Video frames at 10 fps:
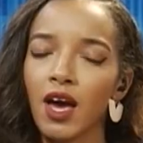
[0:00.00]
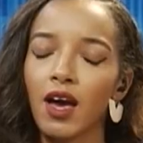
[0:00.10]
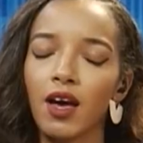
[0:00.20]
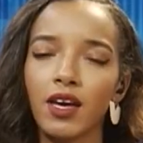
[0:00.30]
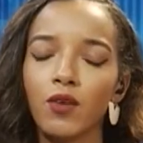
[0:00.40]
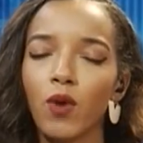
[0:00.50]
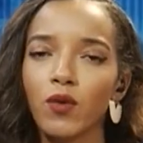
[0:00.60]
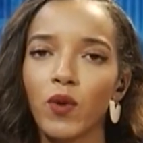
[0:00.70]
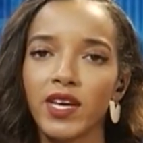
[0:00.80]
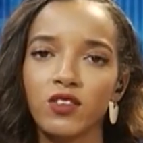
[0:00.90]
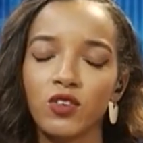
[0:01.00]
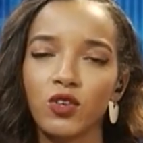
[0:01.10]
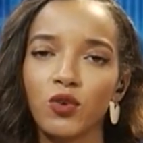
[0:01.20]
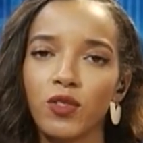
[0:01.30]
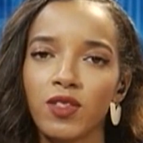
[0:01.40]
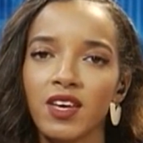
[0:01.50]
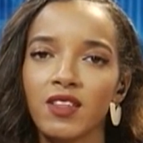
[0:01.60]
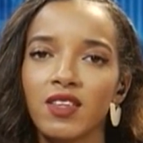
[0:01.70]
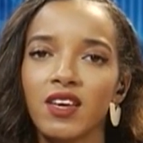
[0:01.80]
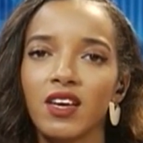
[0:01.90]
In what ways do you think
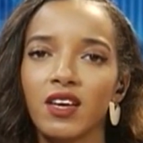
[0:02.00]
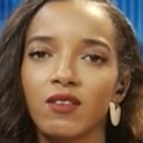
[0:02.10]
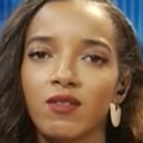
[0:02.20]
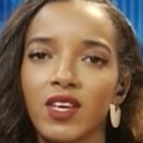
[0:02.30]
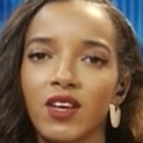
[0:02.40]
the